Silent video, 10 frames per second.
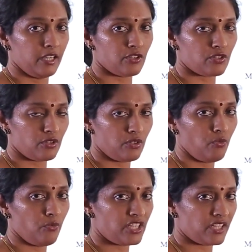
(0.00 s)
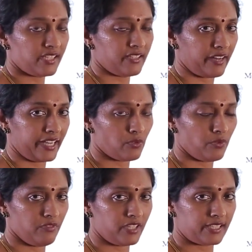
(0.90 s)
you should know which is the right
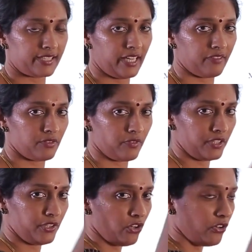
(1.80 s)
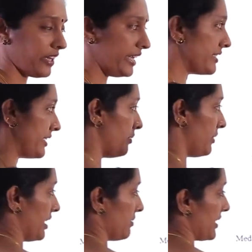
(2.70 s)
one, which is the left one. Your right side
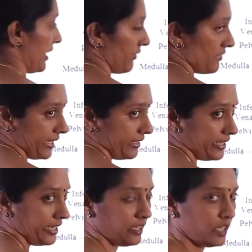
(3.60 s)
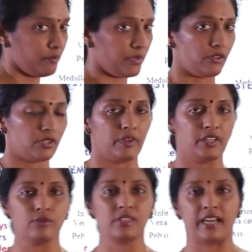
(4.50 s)
becomes the left side there, because when
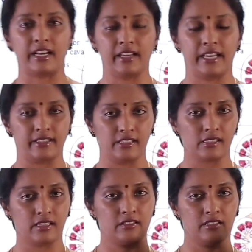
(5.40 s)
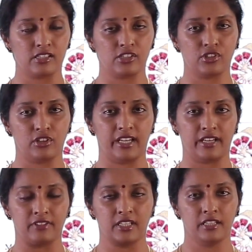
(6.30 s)
you stand like this, this is your
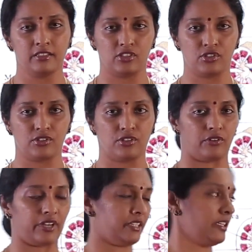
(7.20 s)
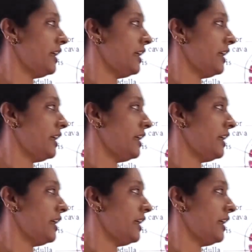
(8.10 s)
left, this is your right.